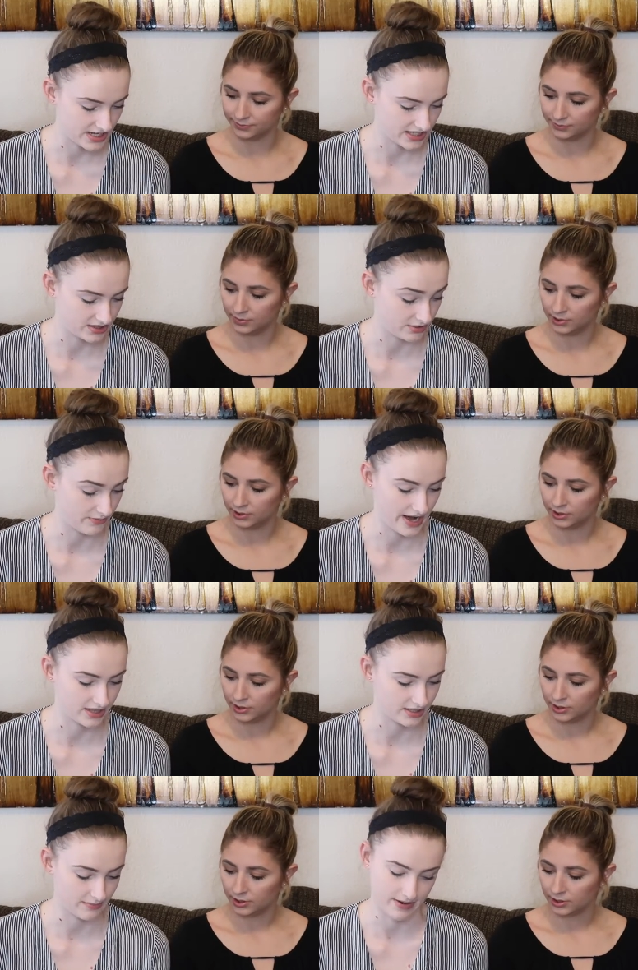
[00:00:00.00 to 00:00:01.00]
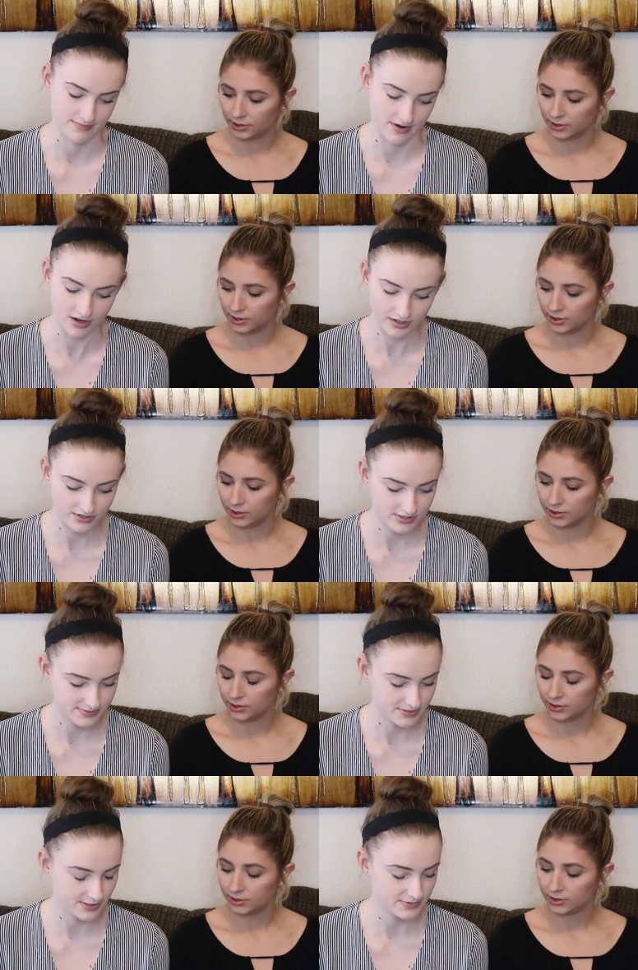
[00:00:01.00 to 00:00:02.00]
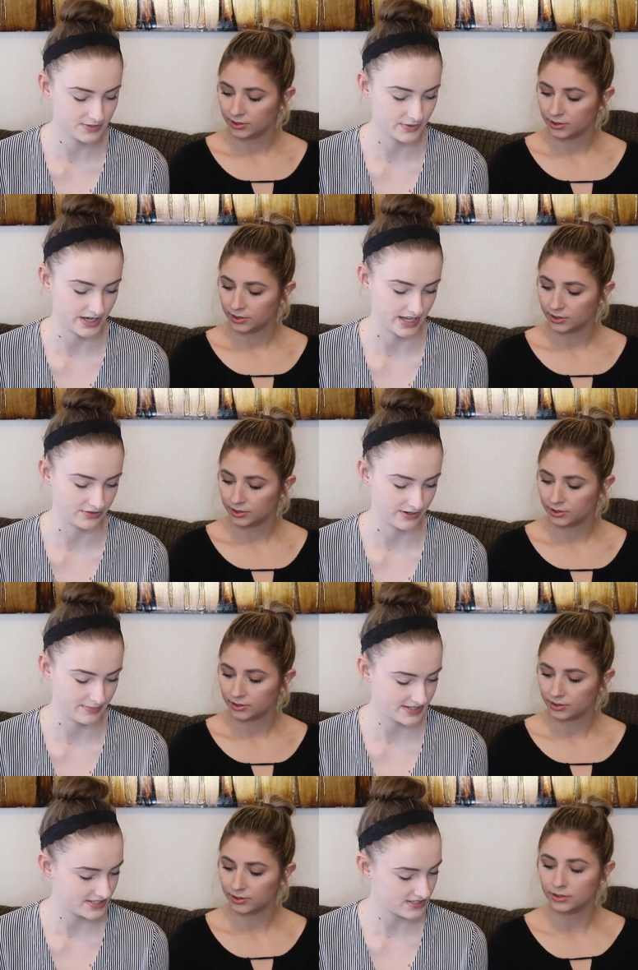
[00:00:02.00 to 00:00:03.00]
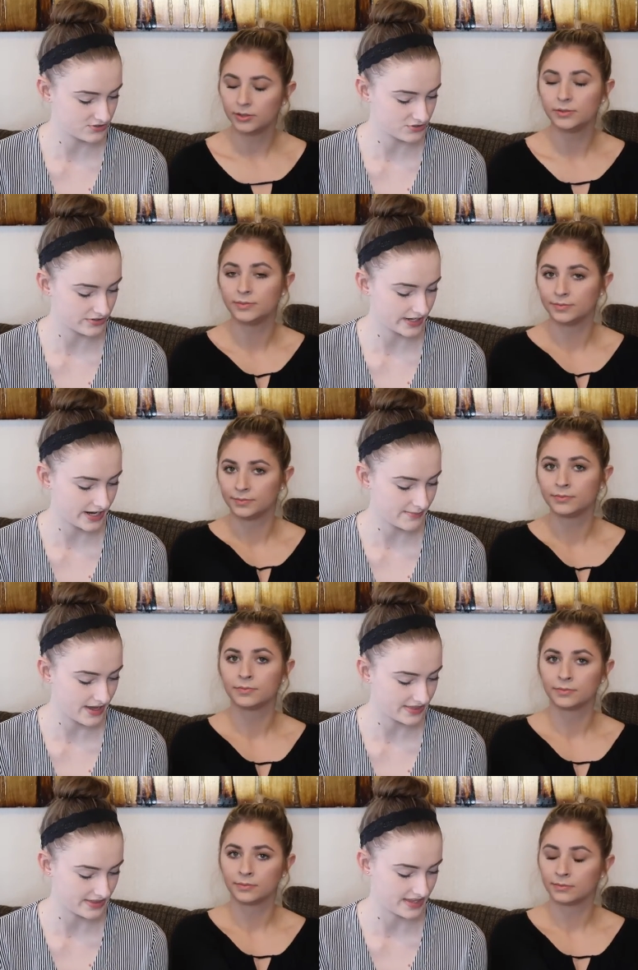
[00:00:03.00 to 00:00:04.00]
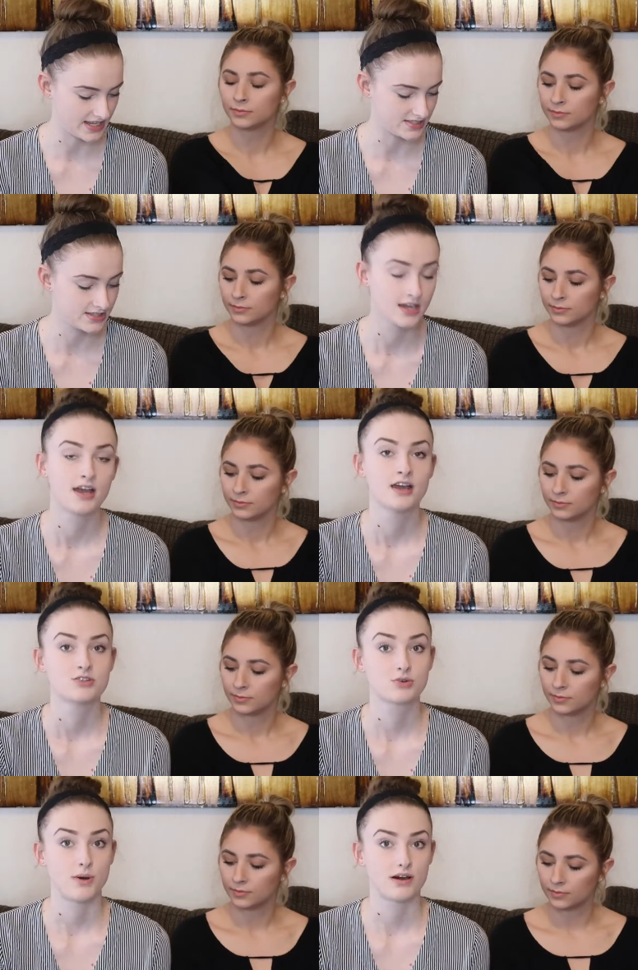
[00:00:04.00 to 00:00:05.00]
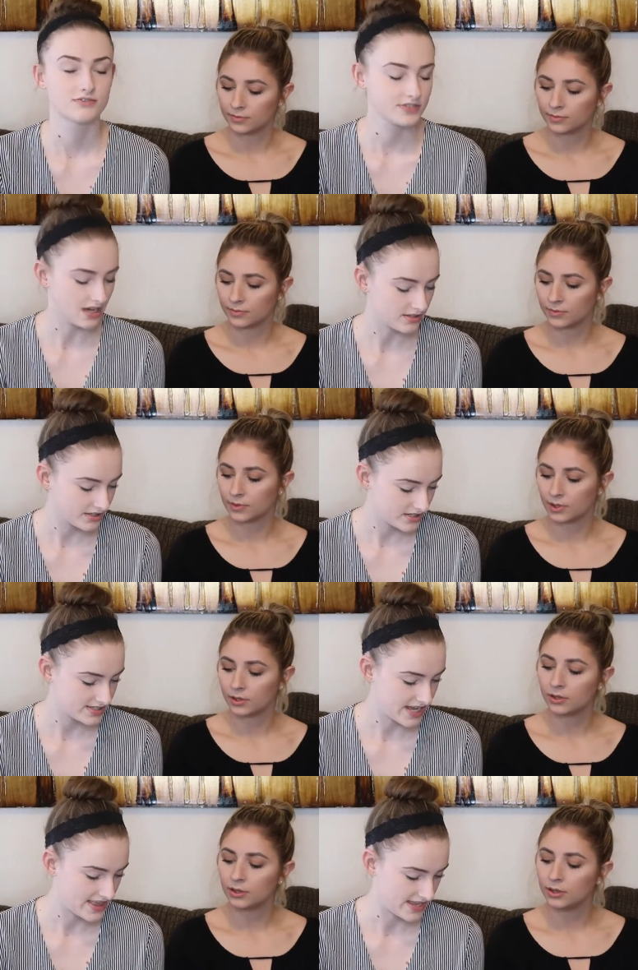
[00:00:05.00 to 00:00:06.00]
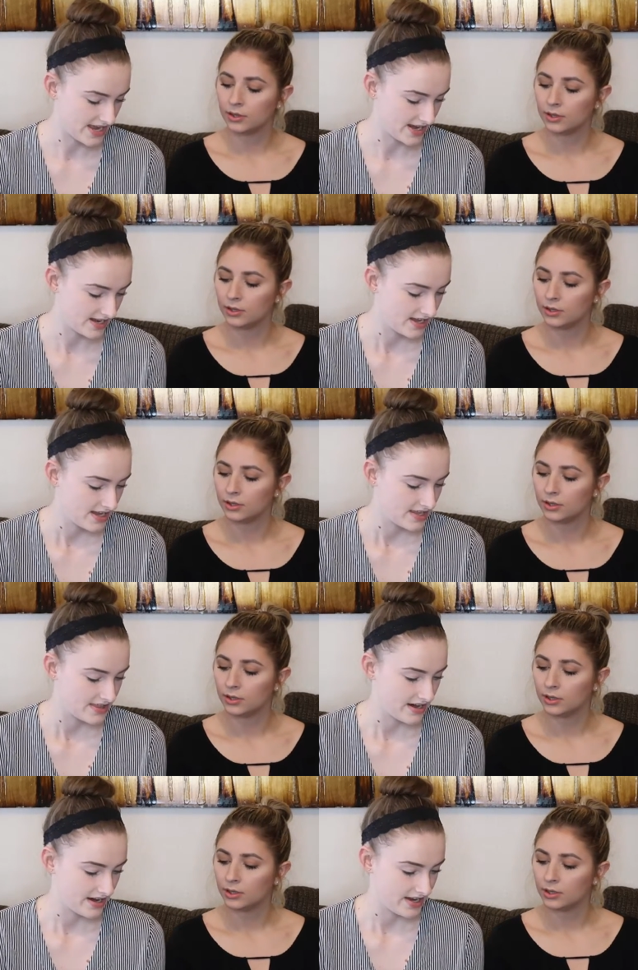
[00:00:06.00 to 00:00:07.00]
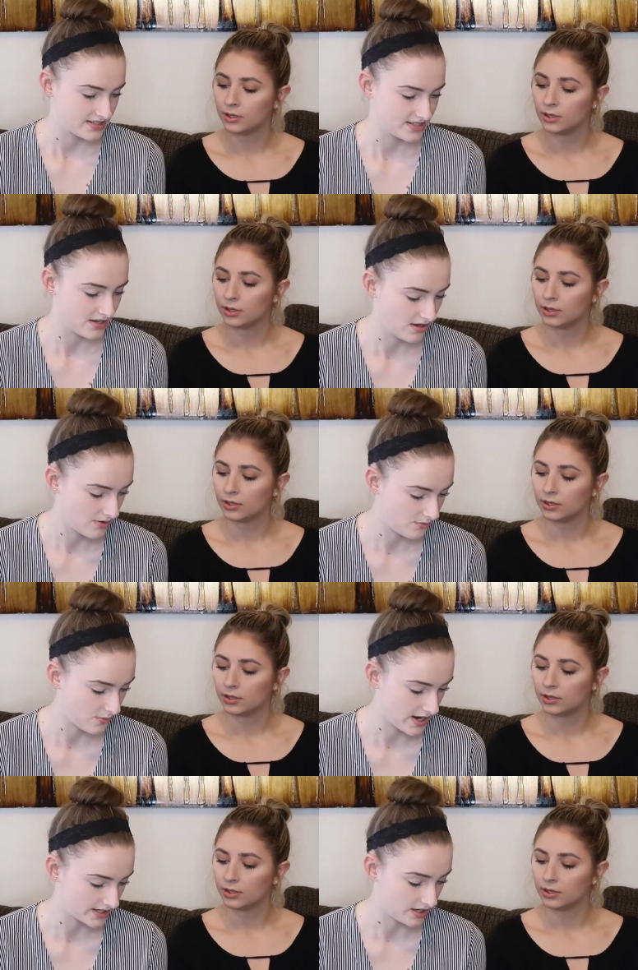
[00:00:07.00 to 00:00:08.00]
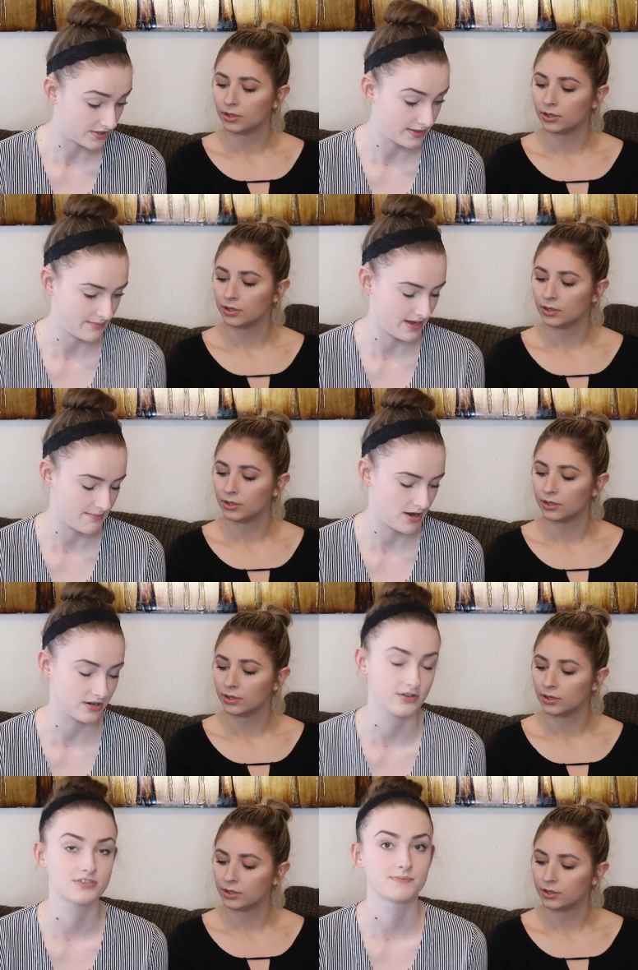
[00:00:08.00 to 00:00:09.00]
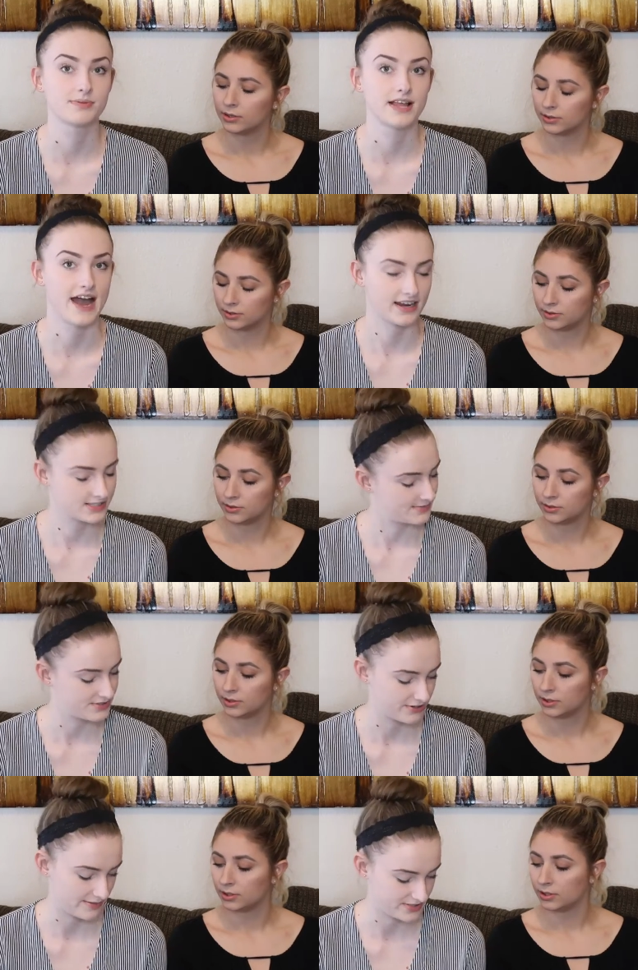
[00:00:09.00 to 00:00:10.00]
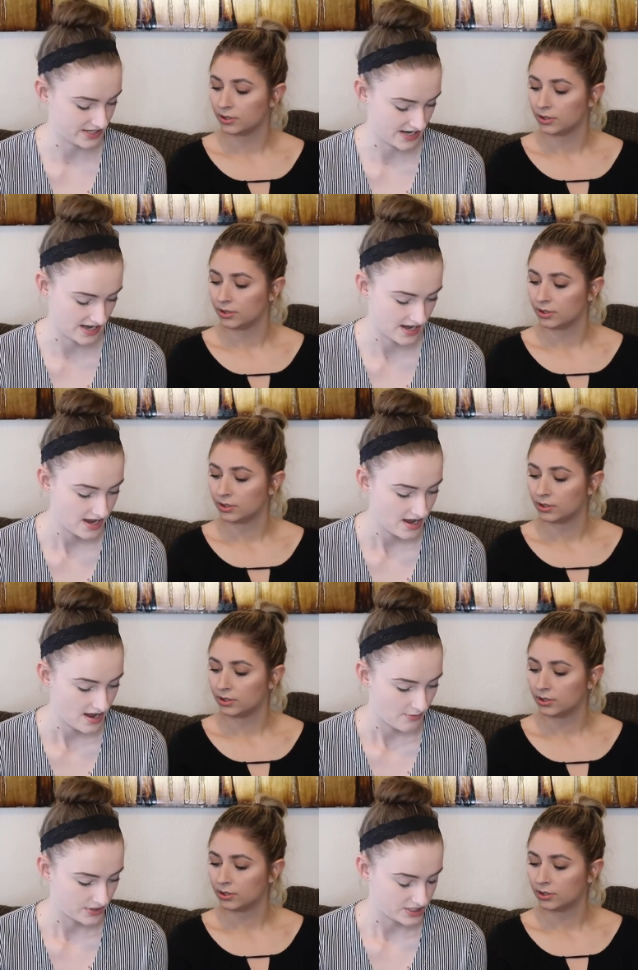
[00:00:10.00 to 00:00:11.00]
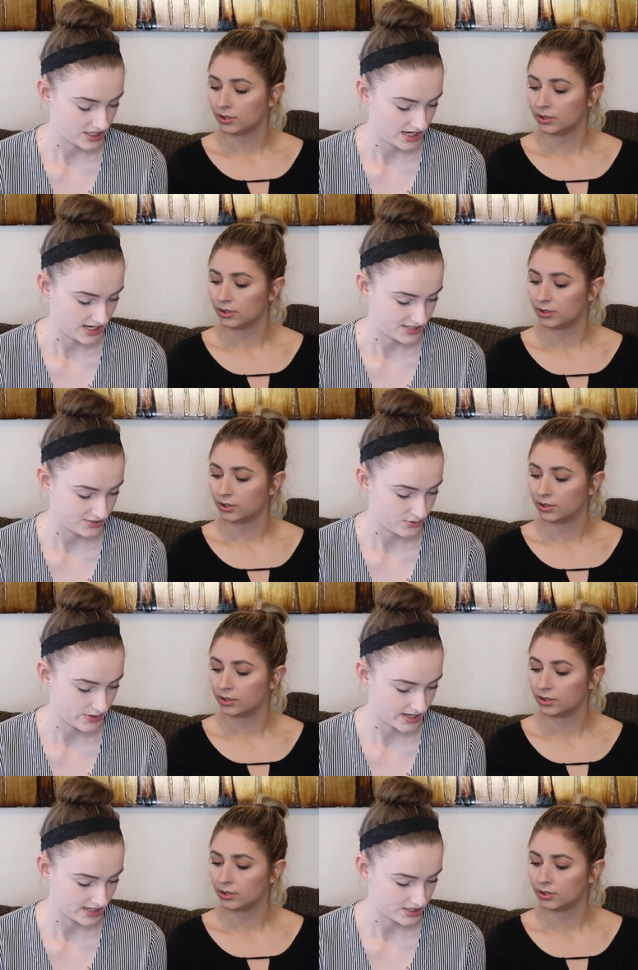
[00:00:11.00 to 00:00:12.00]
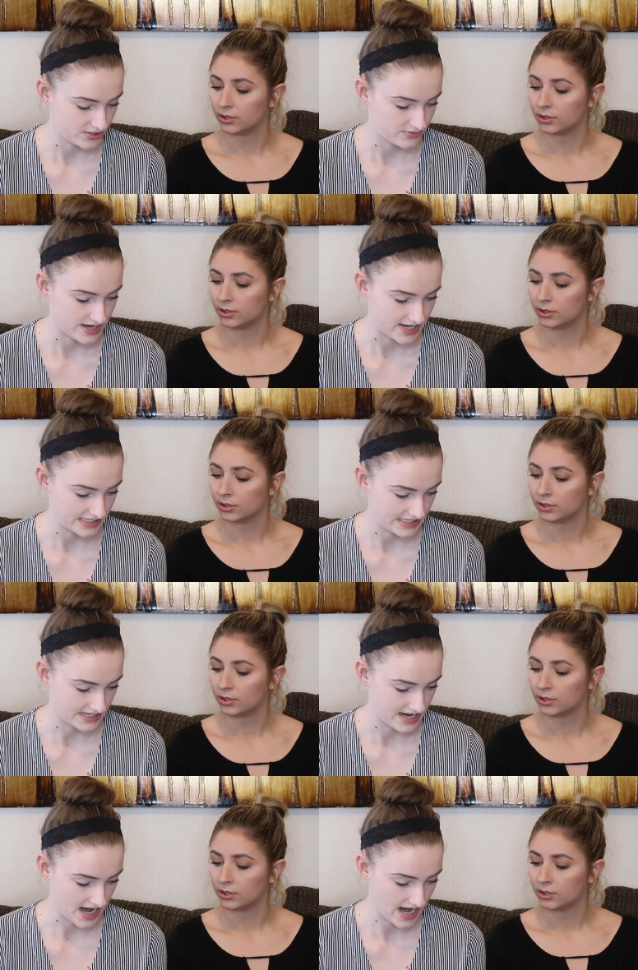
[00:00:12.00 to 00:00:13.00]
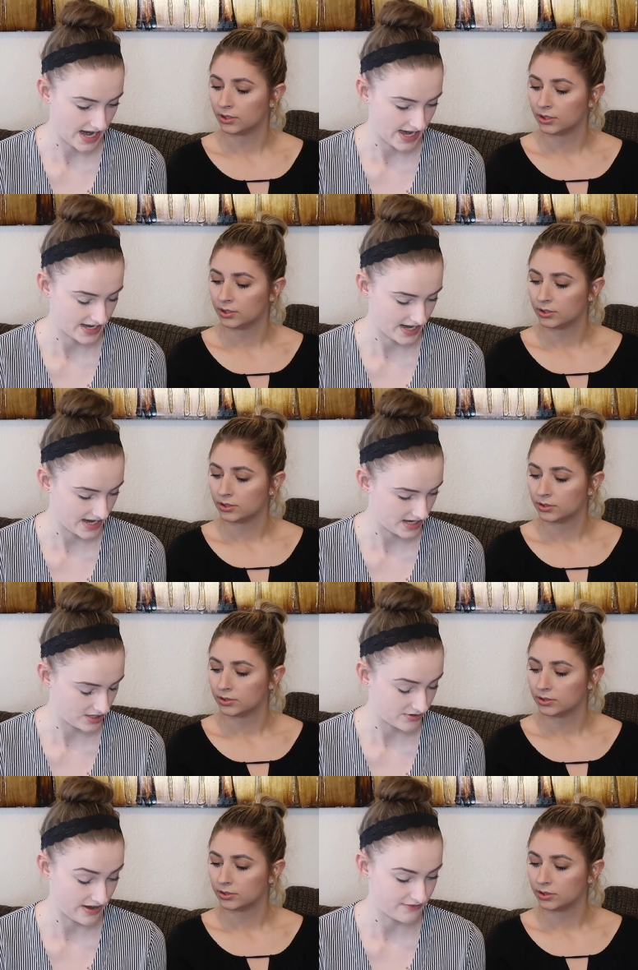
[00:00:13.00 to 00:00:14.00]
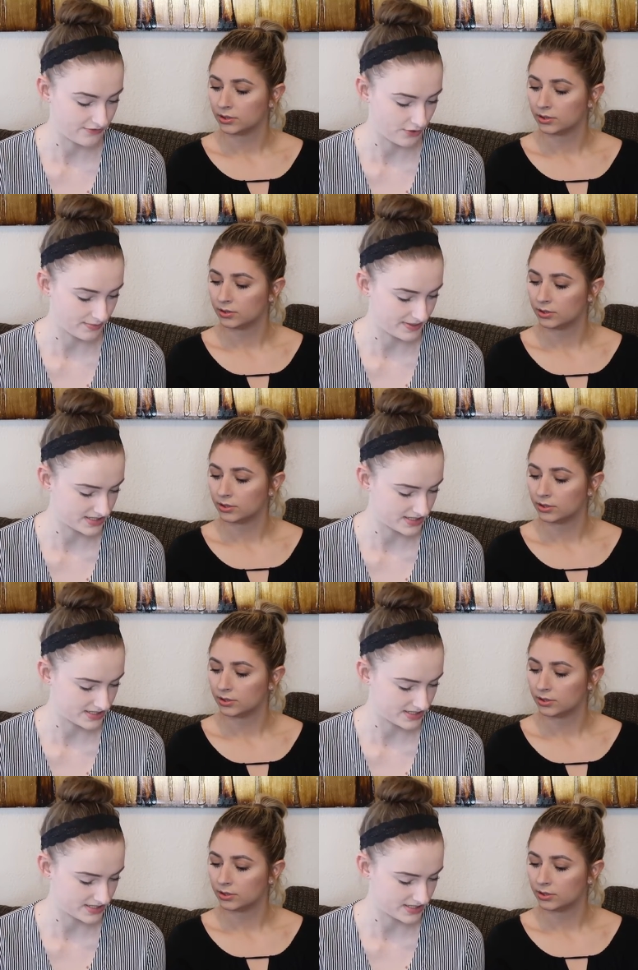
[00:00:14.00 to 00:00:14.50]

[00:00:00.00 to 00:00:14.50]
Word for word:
Speaker 1: like their regular Mint Mongoose subscription where you get 3 pieces of jewelry a month, and that's $12, and then there is one called the Mint Mongoose Black subscription, which is $22.99, and you get 4